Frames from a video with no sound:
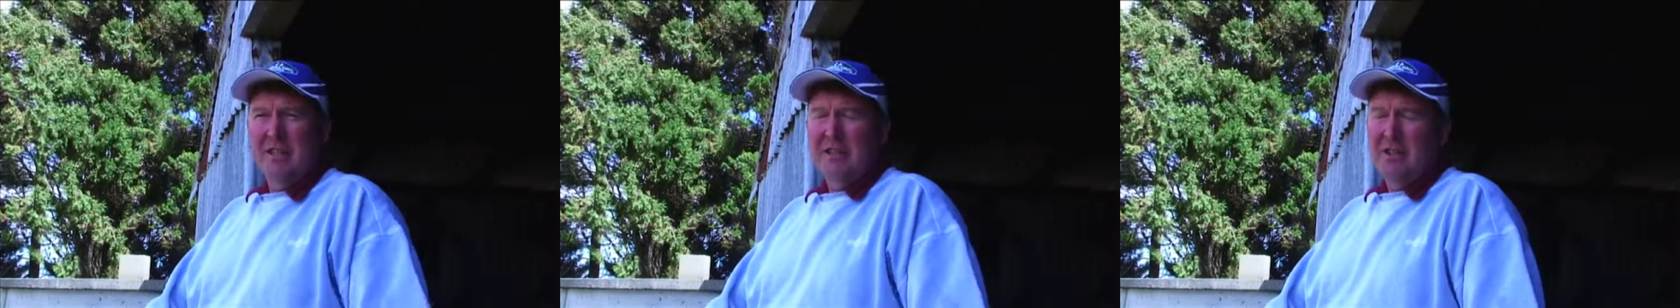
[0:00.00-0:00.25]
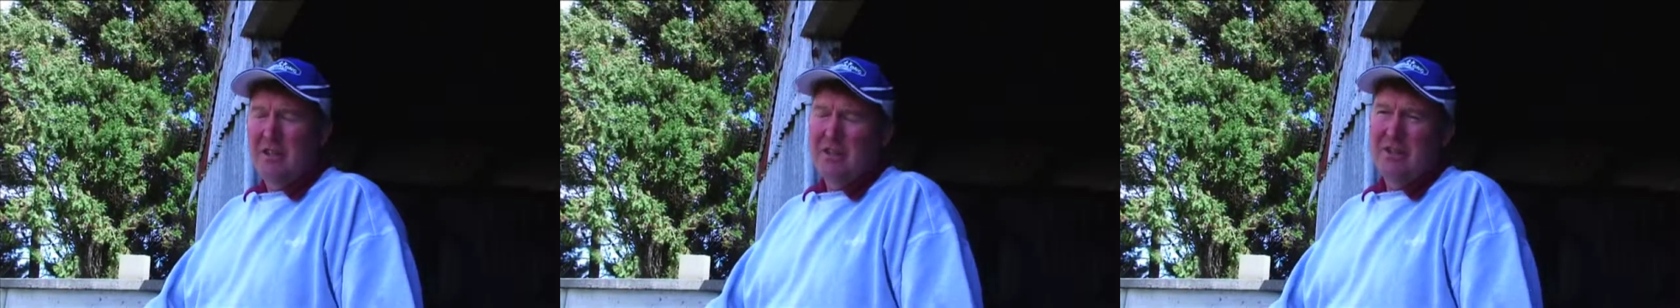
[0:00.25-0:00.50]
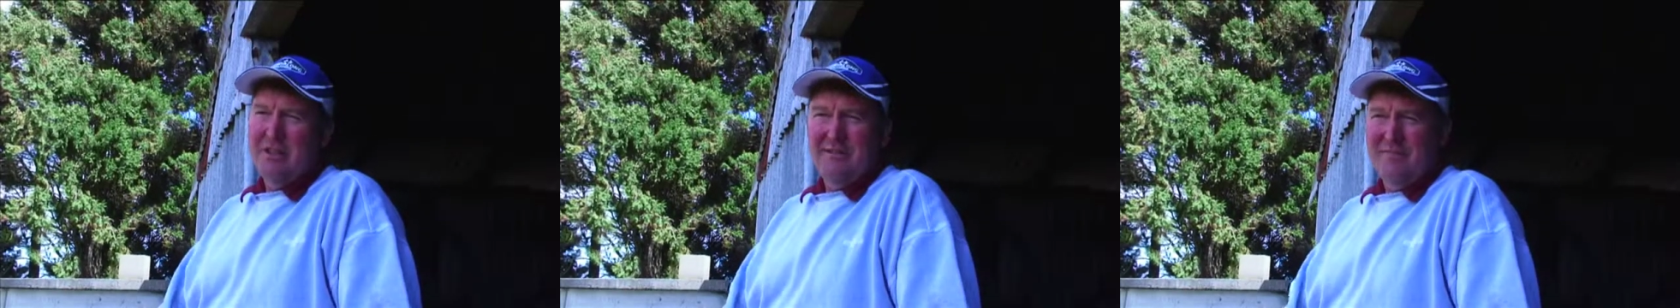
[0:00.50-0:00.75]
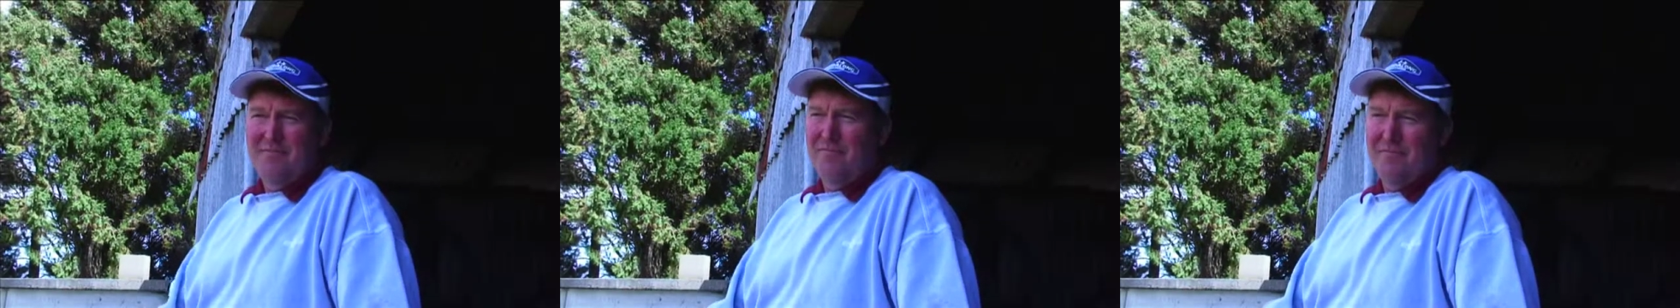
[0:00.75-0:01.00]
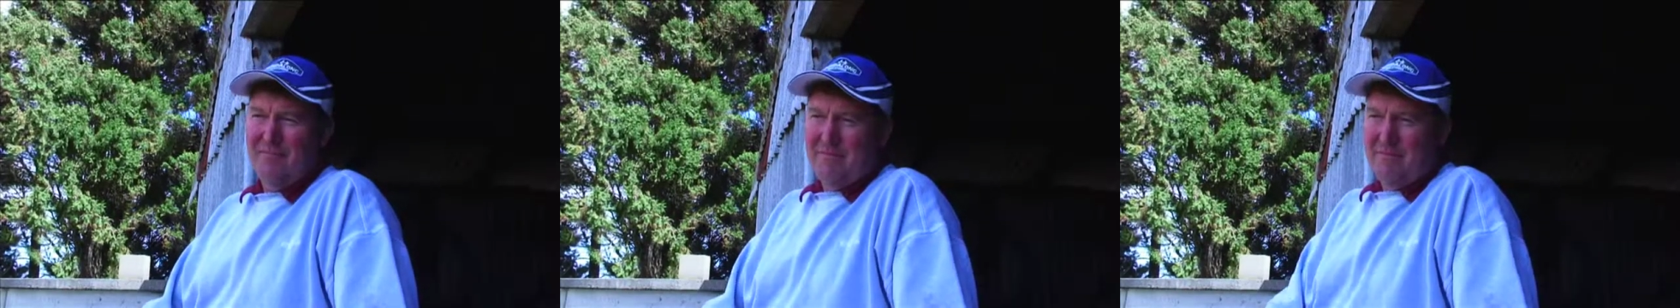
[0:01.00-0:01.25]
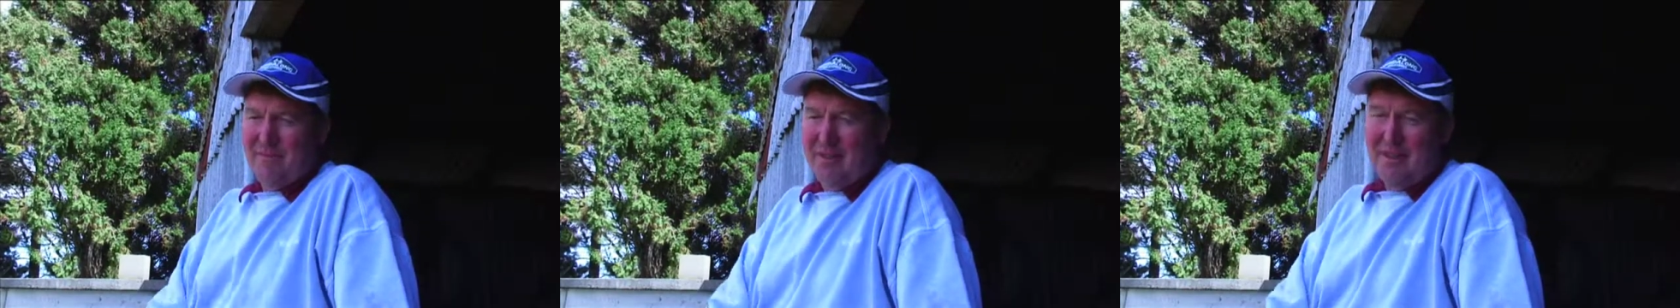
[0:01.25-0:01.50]
so that,
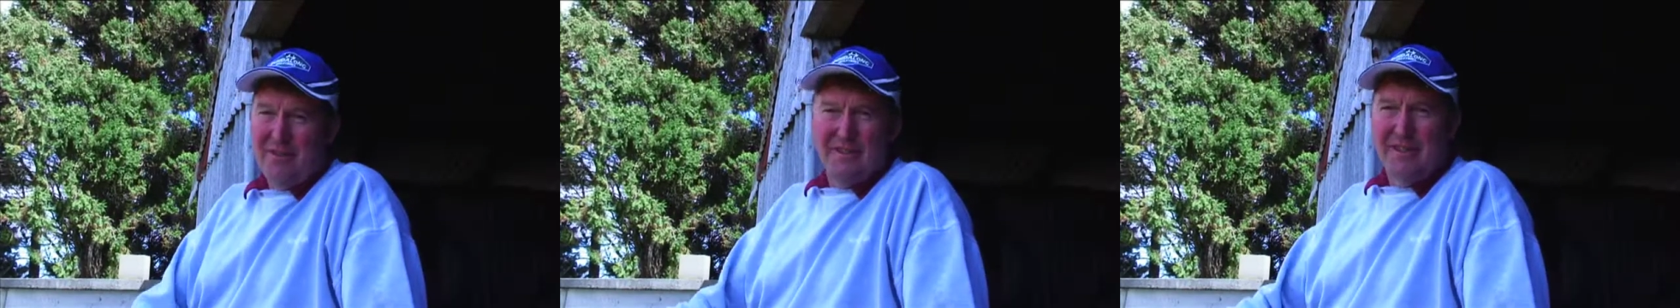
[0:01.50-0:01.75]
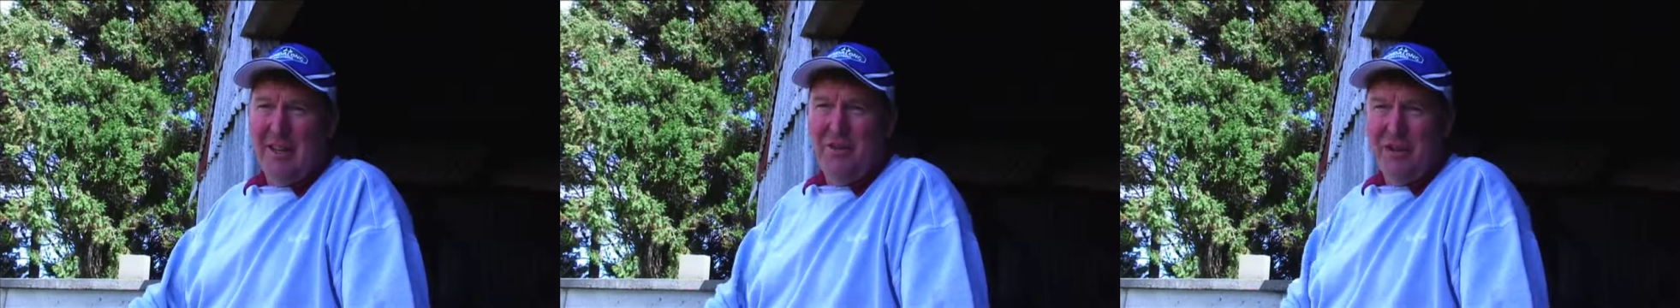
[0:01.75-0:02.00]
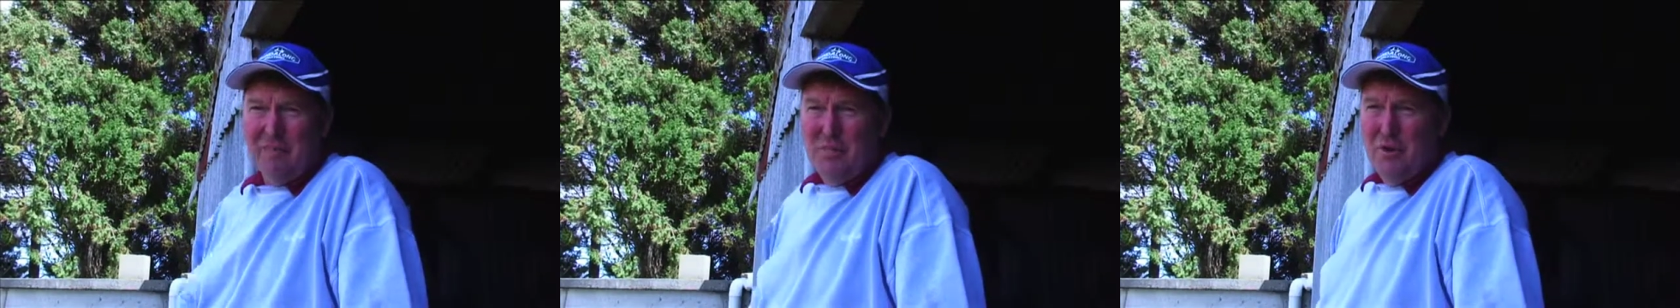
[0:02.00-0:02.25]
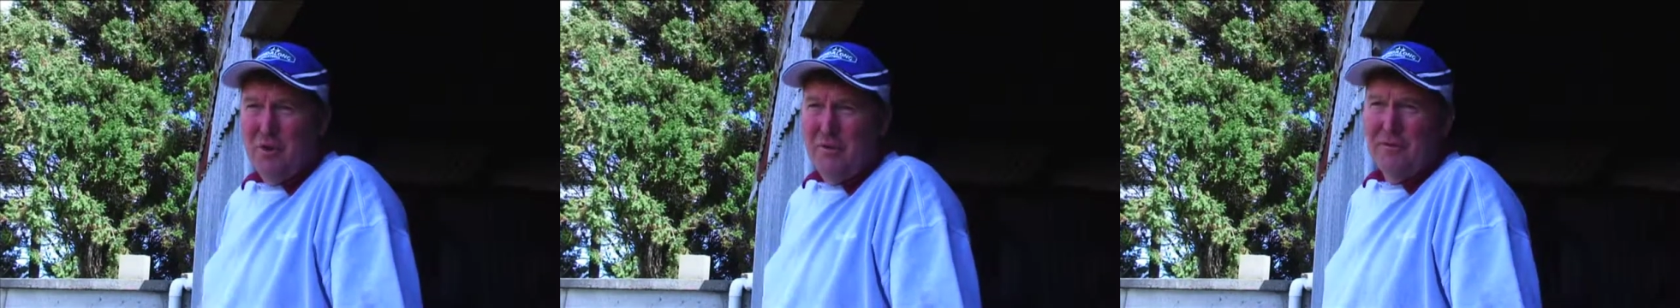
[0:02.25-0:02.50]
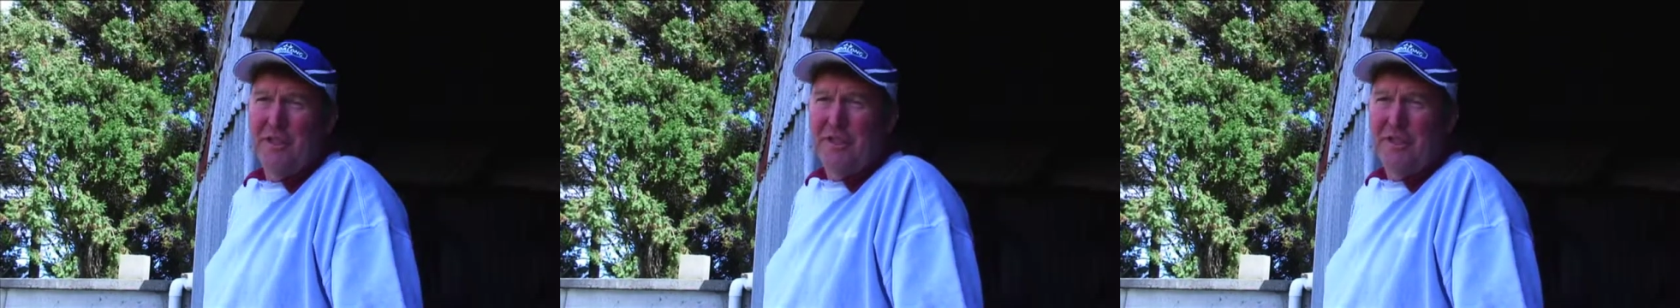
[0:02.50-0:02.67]
you know, nothing moves